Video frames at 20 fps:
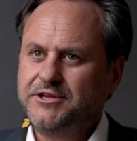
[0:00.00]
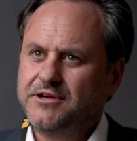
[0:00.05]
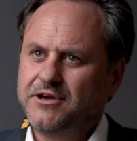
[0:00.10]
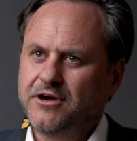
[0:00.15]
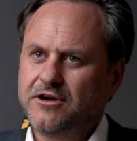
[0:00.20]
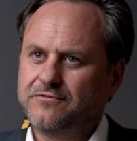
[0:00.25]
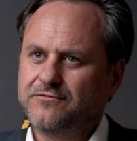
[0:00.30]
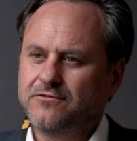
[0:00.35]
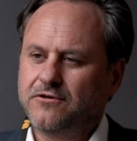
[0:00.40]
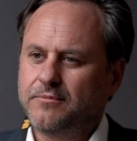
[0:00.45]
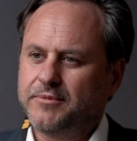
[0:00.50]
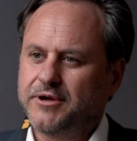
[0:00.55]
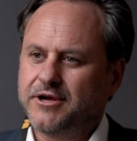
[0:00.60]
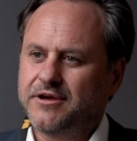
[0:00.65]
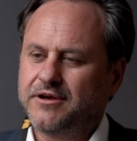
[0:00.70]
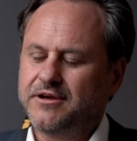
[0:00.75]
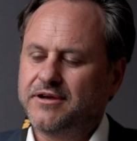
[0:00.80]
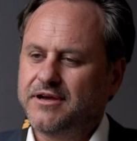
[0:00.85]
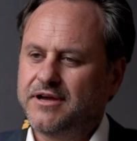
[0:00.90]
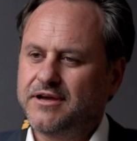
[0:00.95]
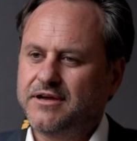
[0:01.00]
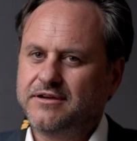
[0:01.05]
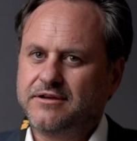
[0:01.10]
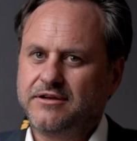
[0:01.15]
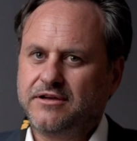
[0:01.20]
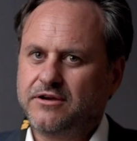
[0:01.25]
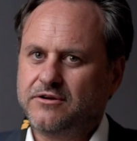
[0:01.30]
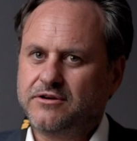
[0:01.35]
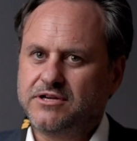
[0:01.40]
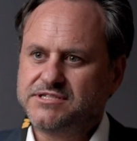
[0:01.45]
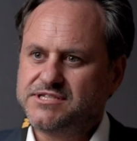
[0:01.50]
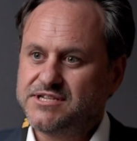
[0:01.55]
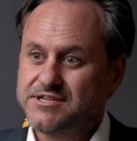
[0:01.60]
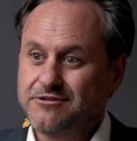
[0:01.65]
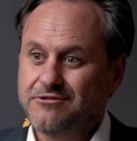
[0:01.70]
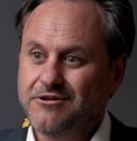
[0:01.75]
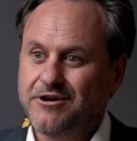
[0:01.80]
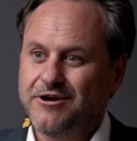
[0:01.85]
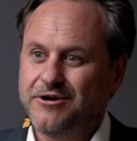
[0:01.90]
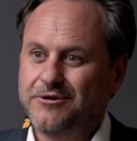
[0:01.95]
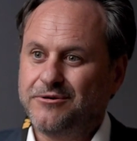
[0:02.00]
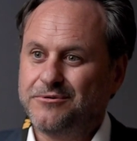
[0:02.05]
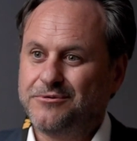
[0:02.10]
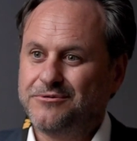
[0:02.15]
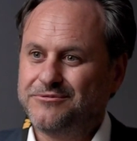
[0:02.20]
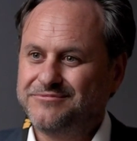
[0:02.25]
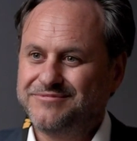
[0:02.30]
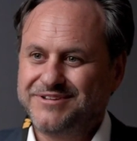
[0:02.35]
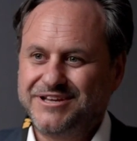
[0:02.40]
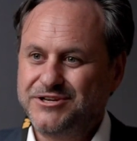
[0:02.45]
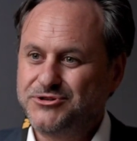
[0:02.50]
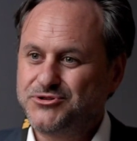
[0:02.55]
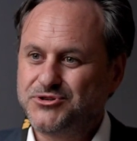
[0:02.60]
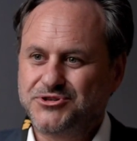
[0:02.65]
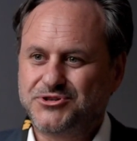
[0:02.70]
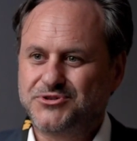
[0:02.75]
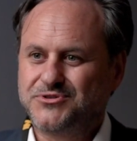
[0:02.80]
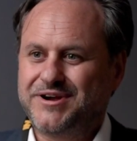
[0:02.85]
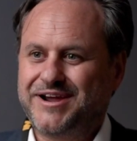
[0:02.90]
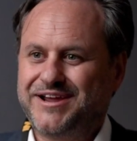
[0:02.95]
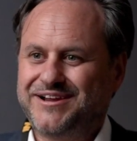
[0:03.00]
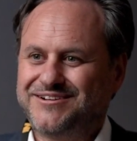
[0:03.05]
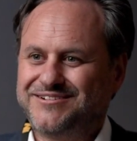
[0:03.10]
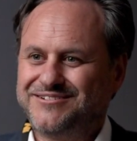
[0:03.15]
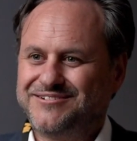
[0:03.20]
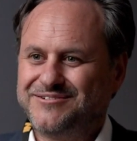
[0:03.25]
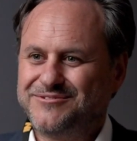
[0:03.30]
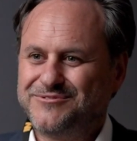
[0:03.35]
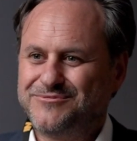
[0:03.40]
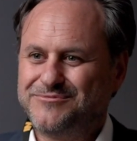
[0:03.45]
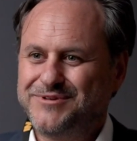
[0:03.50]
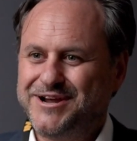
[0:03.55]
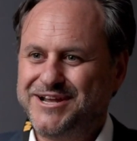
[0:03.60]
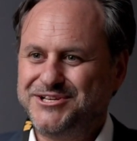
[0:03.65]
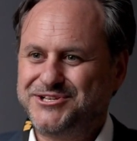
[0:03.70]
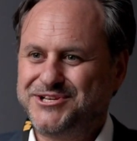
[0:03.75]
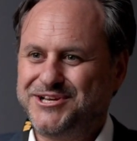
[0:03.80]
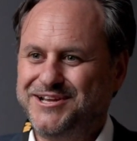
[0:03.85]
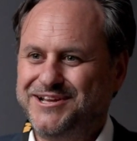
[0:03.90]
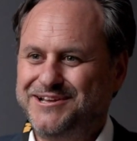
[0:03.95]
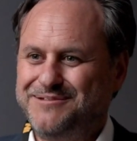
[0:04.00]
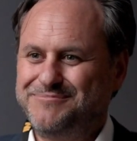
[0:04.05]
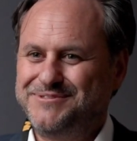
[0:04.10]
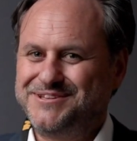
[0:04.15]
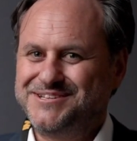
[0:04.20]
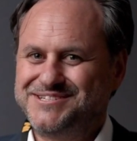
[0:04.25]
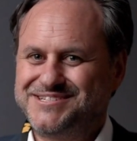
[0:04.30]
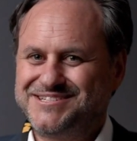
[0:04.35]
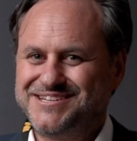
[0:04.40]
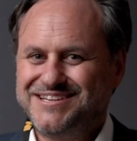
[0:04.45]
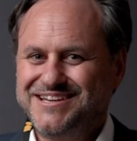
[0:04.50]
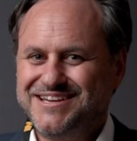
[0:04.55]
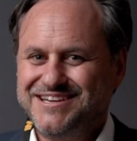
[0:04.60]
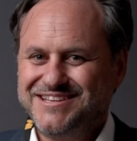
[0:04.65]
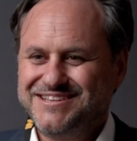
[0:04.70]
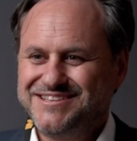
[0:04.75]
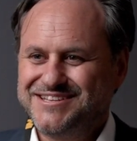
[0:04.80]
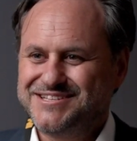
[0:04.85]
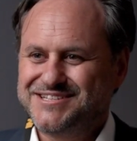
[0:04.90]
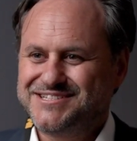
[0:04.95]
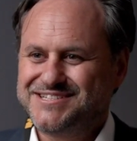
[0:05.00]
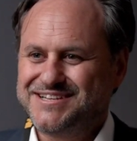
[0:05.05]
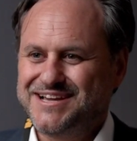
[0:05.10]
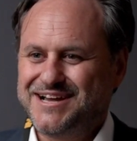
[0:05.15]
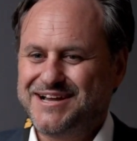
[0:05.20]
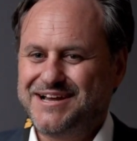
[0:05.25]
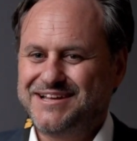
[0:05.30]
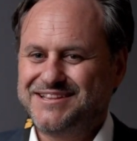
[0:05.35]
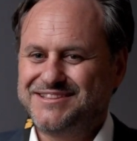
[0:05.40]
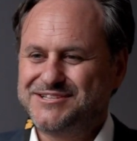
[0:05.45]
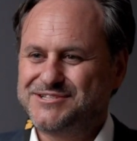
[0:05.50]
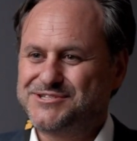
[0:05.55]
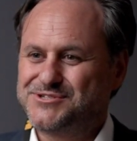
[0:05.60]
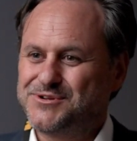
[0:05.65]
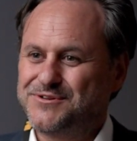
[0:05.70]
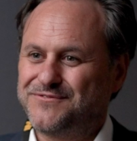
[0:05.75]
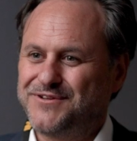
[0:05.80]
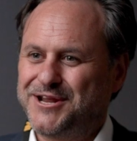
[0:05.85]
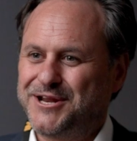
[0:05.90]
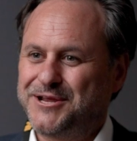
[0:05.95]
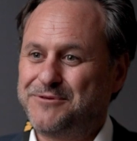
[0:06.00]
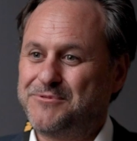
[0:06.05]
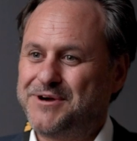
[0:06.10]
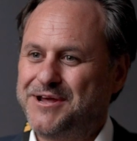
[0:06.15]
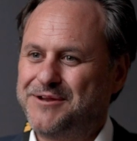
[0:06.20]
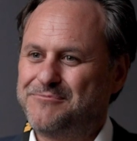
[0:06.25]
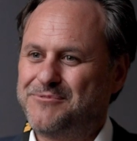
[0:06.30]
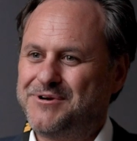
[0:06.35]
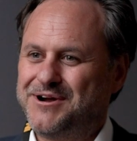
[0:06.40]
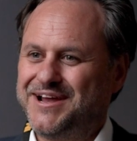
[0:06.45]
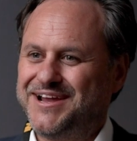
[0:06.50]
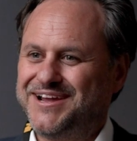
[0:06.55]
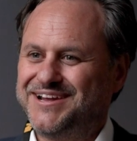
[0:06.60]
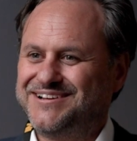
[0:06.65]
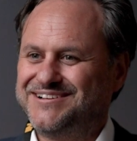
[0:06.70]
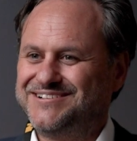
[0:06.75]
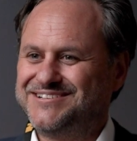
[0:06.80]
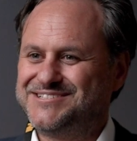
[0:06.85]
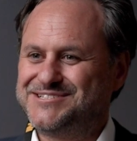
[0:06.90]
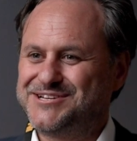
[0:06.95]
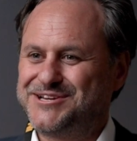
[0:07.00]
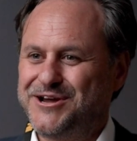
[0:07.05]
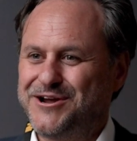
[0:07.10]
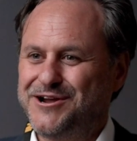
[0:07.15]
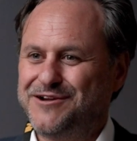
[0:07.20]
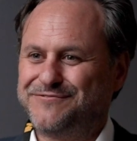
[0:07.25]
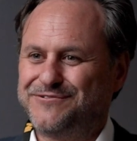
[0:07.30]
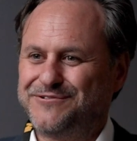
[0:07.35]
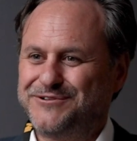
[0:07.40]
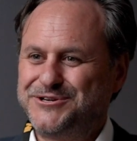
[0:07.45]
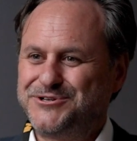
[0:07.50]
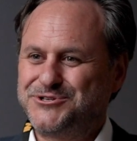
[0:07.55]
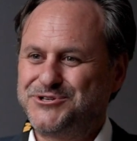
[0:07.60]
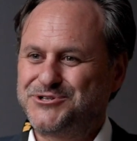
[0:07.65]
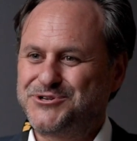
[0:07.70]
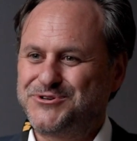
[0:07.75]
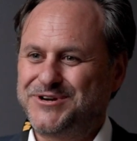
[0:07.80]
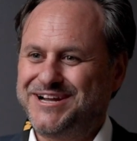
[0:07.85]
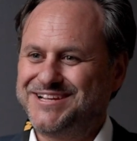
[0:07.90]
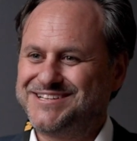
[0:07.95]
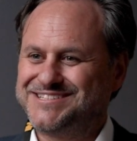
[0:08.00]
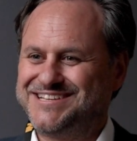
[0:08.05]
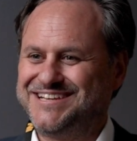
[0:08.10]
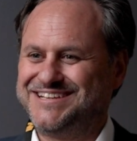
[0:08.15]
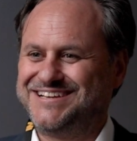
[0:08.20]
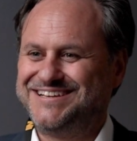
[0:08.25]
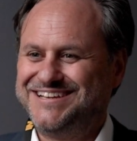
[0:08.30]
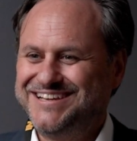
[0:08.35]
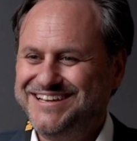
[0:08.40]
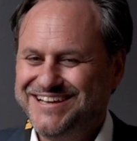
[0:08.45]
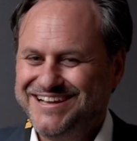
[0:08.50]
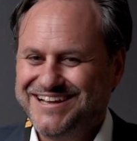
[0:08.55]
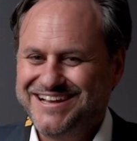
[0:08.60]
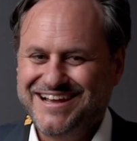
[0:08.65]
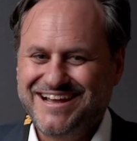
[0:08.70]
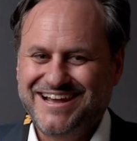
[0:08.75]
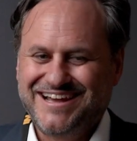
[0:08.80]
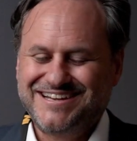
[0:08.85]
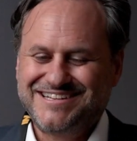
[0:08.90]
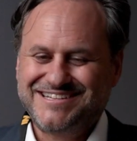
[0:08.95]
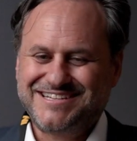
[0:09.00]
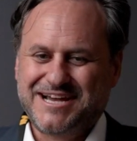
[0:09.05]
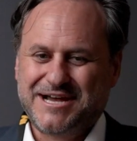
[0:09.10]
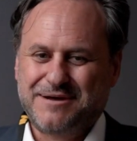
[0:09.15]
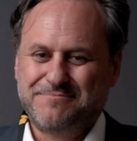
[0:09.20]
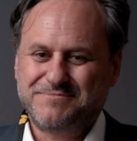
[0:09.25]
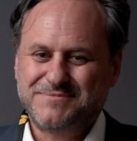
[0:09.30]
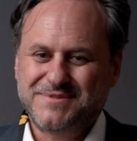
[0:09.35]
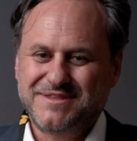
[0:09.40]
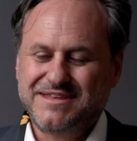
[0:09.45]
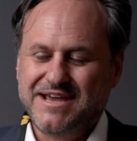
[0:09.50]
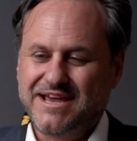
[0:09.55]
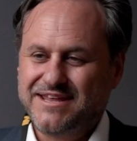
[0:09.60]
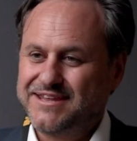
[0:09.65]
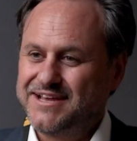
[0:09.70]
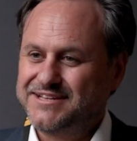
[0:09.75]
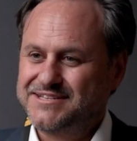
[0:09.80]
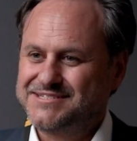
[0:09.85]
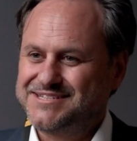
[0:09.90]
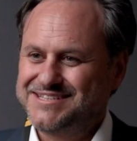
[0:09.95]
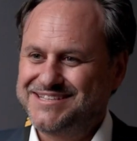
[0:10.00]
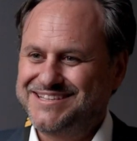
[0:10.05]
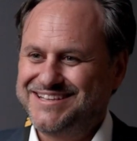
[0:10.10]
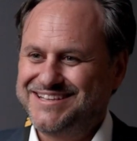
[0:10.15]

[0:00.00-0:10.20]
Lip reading: you go from a zero interest rate regime, there's sort of only one way to go for interest rates, and that's